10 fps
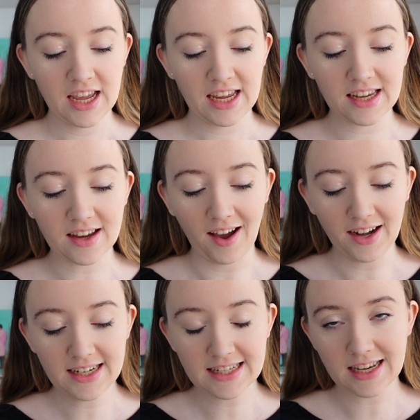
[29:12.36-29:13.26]
He
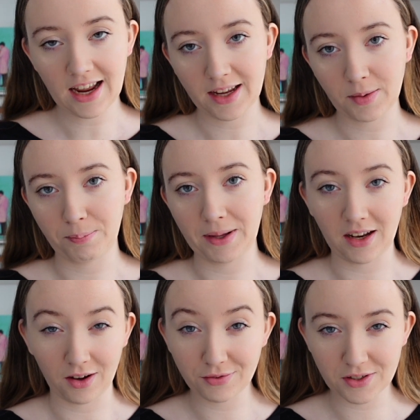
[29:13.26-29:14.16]
kind of is like
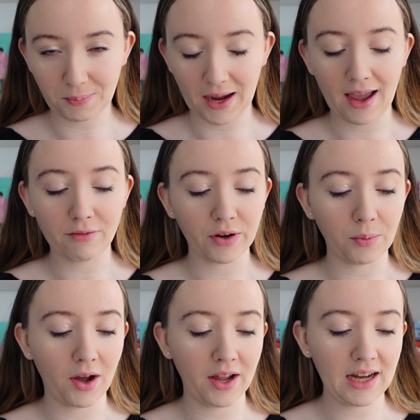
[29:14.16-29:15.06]
beloved by
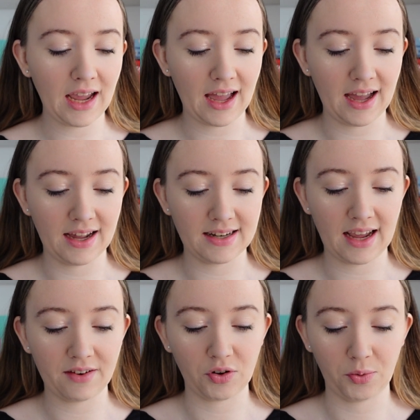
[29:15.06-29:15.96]
everyone, and
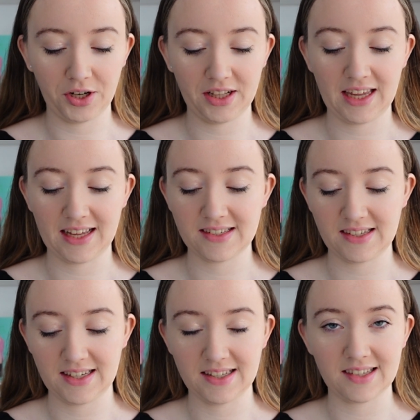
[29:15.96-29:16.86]
everyone thinks
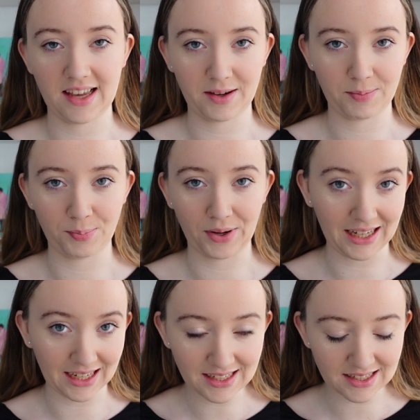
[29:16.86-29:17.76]
he's like
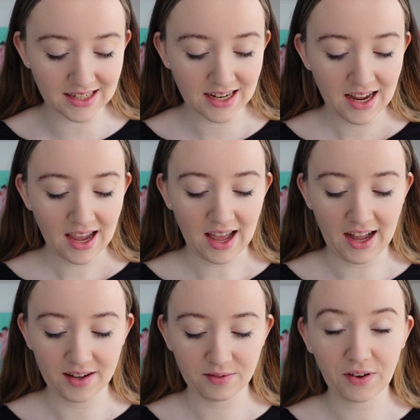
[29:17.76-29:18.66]
brilliant
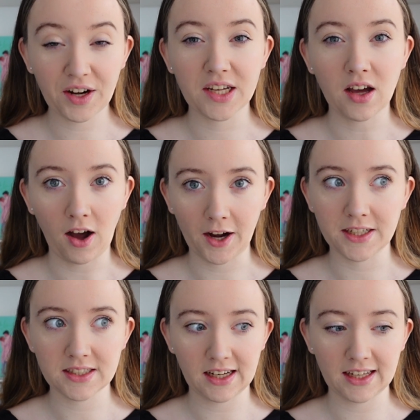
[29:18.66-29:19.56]
and very
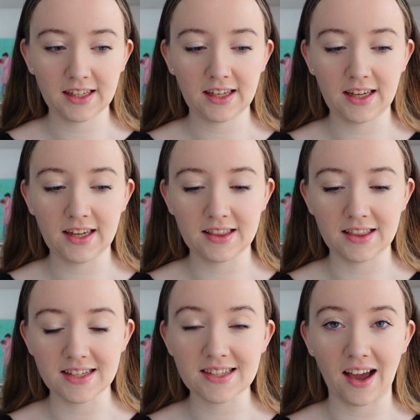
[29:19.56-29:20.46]
kind. Like
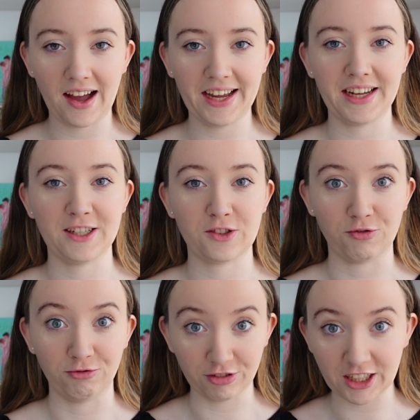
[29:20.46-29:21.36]
this guy is
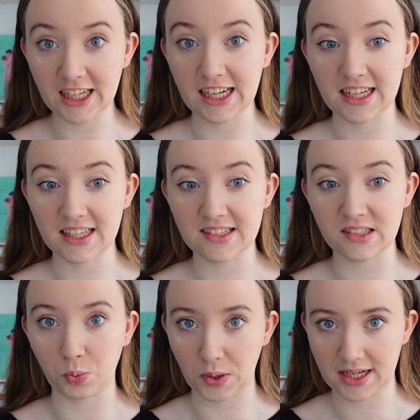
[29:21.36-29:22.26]
really
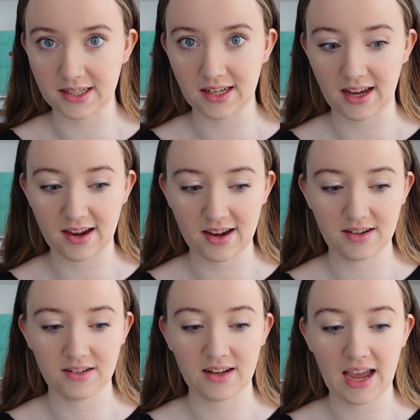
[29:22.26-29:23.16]
sweet
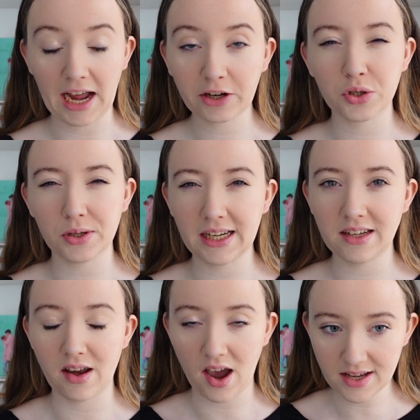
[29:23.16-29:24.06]
and actually
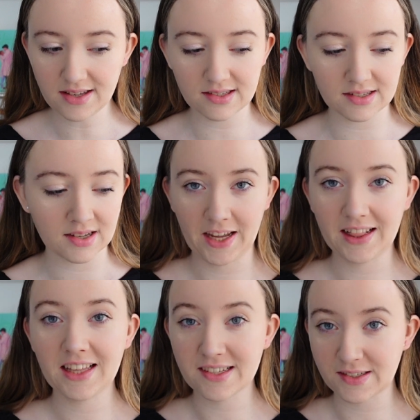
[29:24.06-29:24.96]
nice.
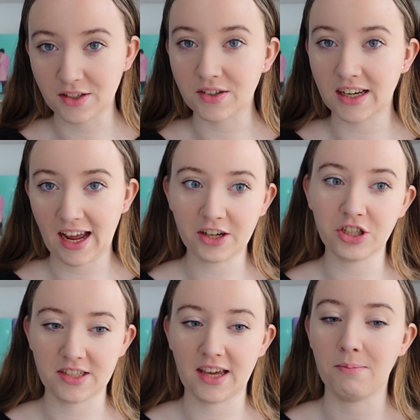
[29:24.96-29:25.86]
In this, you can
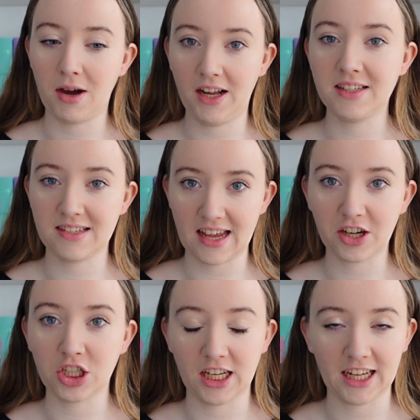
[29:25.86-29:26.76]
actually say Miles is
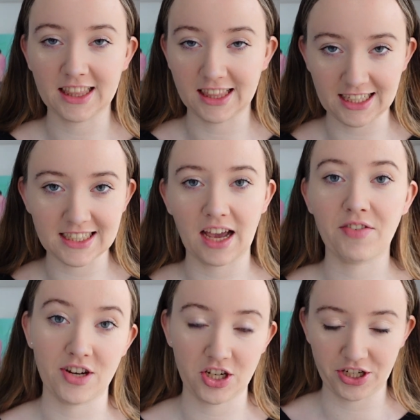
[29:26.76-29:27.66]
actually like the
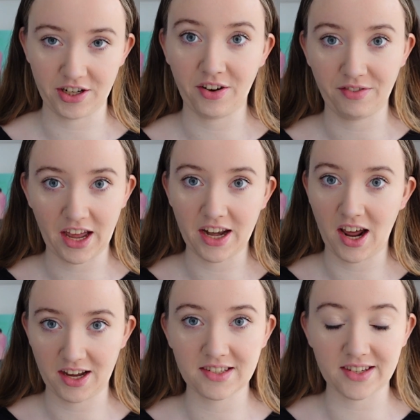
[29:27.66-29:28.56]
definition of a
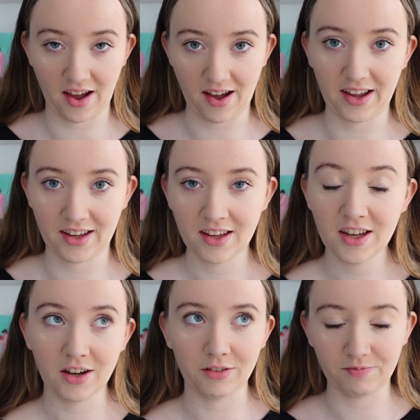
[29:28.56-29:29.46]
nice guy,
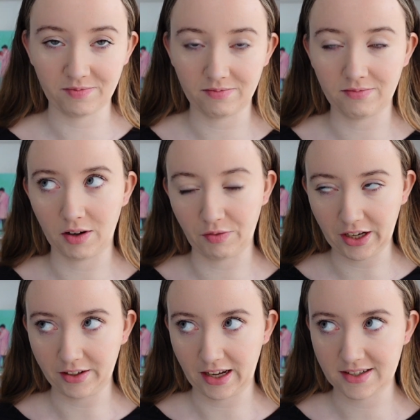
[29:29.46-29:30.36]
a
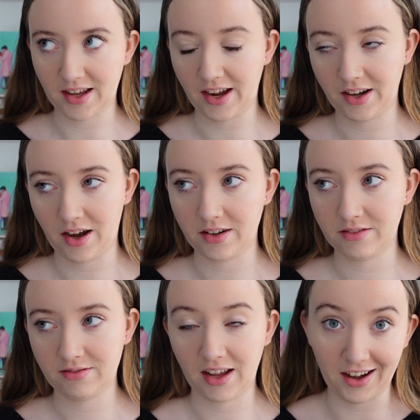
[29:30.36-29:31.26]
real nice guy,
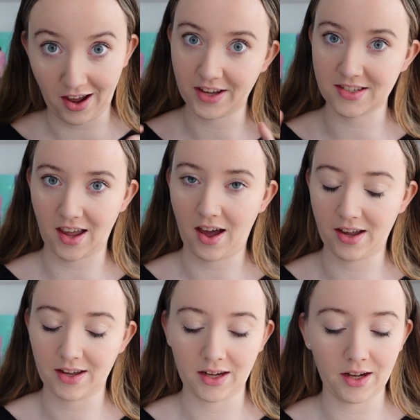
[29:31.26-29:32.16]
not a nice
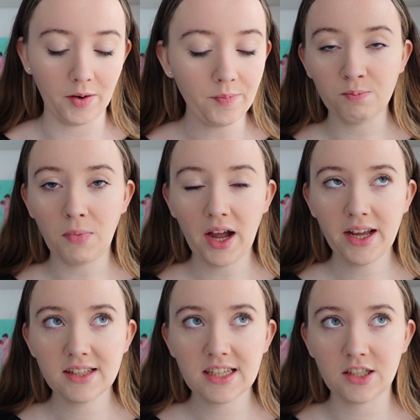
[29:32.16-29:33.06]
guy, you know?
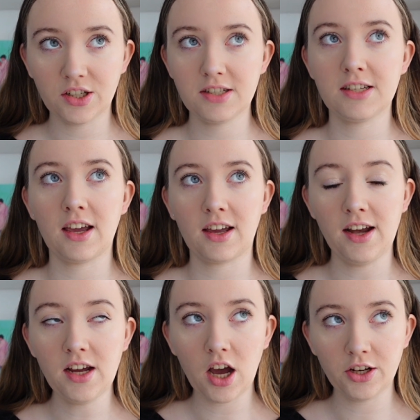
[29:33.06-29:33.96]
Miles, he does
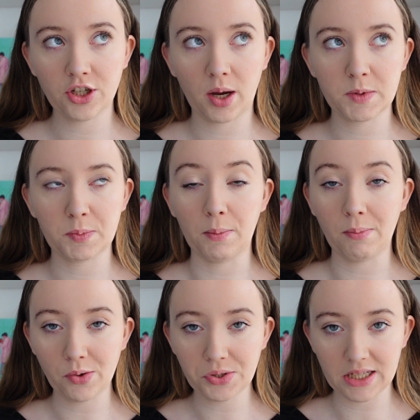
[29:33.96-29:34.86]
kind of odd jobs, but
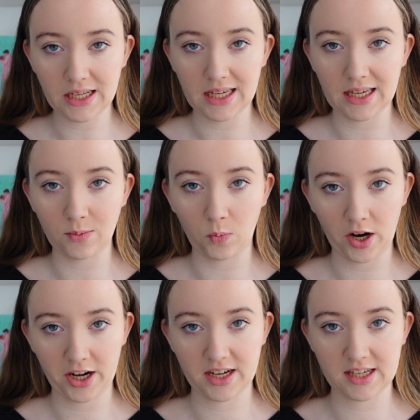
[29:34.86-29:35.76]
mostly he
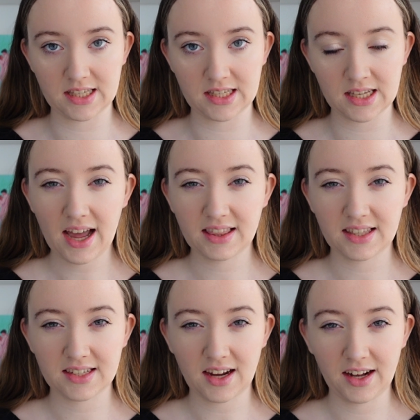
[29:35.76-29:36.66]
works at
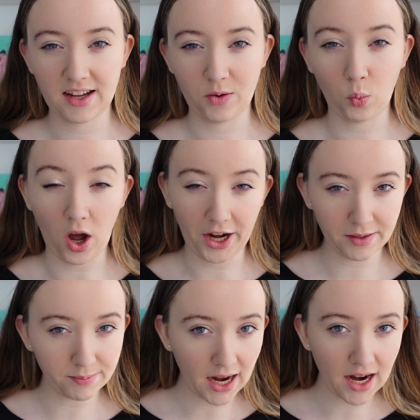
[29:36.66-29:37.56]
this kind of
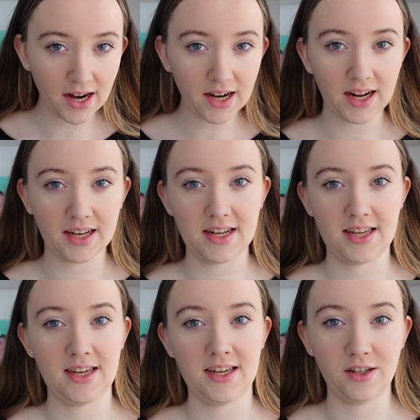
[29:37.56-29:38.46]
wine bar and
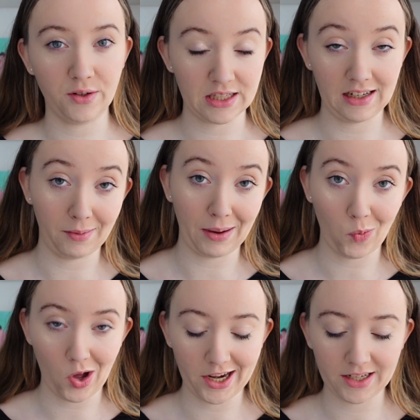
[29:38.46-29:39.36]
he knows a lot about
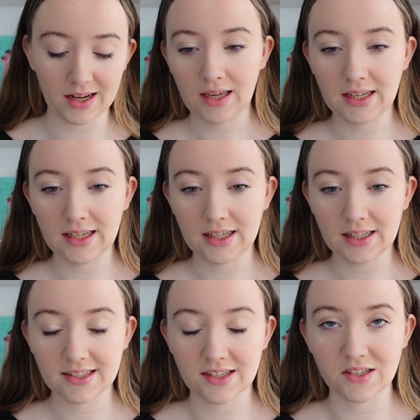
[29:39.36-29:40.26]
wine. He
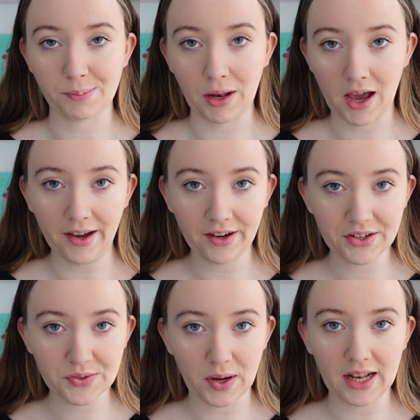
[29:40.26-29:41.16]
is the supplier
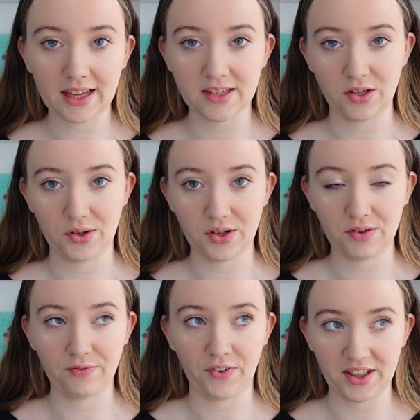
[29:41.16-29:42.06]
as well, like, so
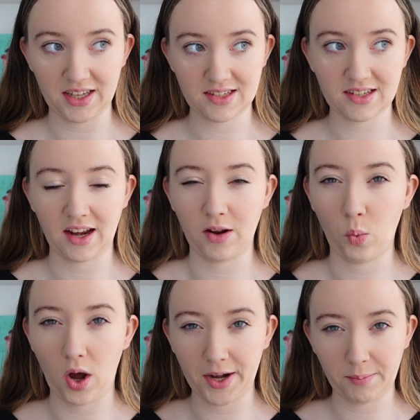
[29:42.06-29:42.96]
for this kind of
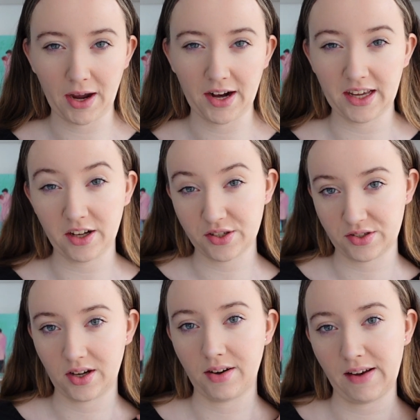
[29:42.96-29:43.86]
wine bar, they also
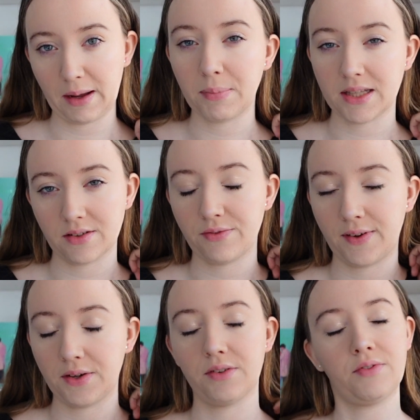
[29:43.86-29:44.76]
serve like bits of
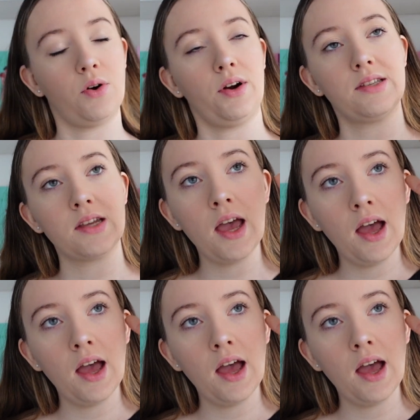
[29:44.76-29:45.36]
food, of course.